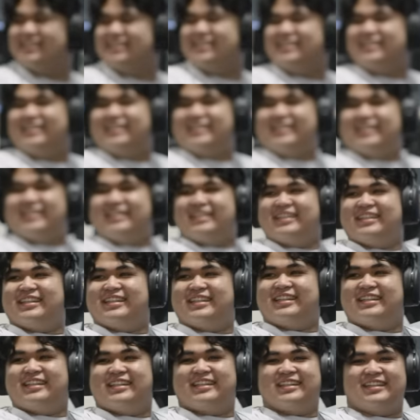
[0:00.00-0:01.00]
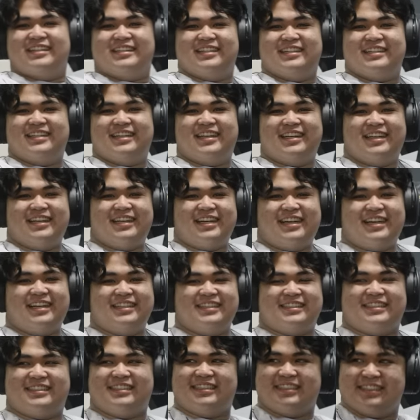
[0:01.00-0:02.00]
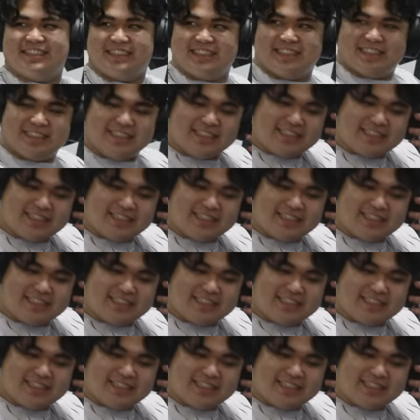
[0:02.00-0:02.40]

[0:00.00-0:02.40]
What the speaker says: is Gabs' office. It's nice and toasty in